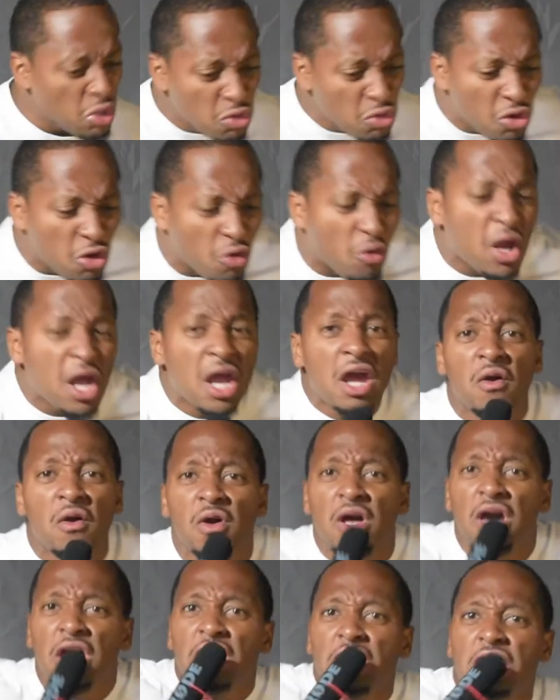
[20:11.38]
on the ground,
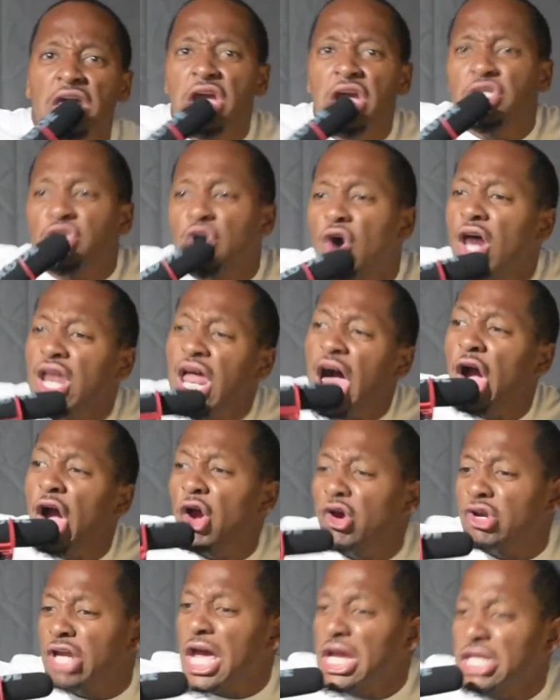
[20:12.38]
niggas all out
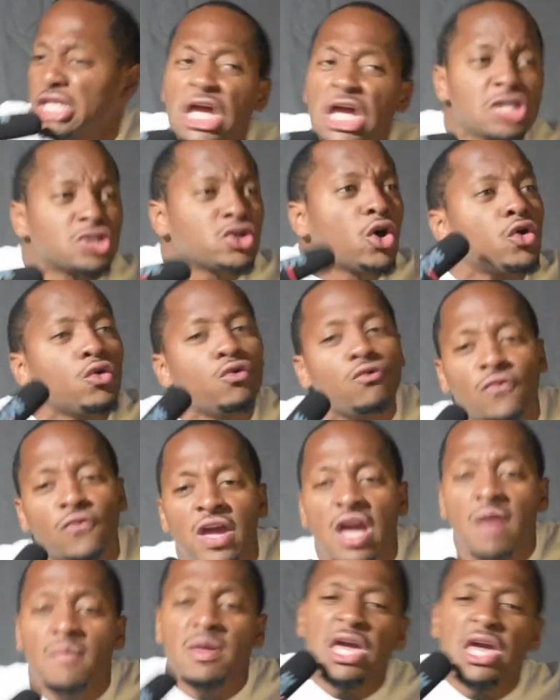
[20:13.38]
here like this, though, you
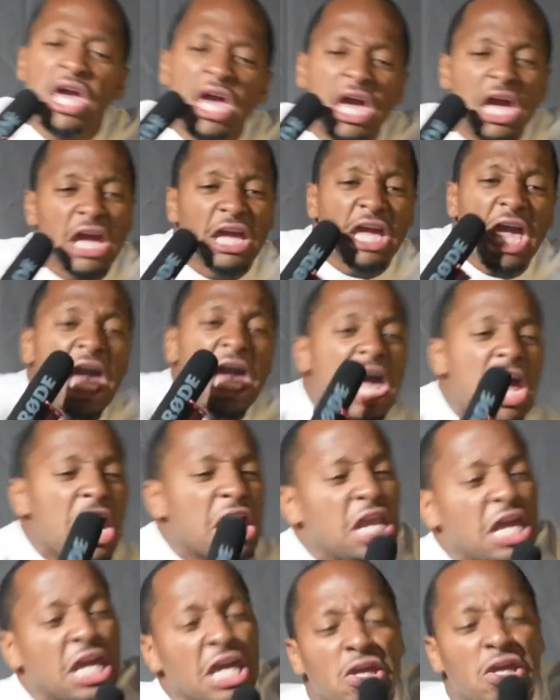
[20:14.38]
feel me? Yeah,
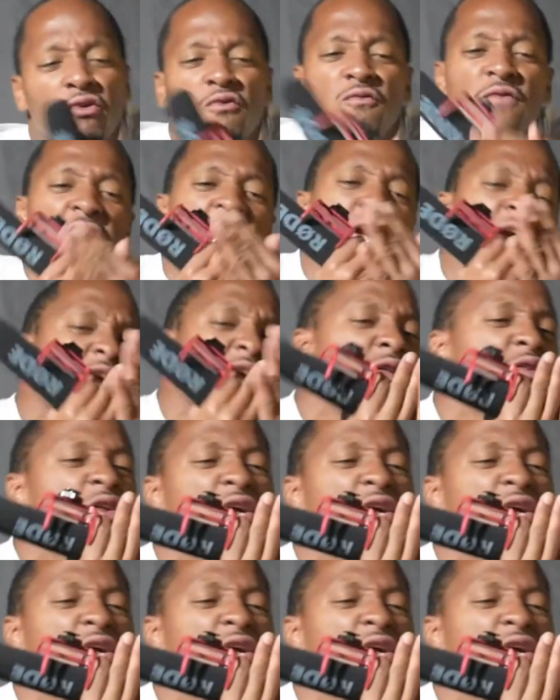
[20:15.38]
nigga, you feel?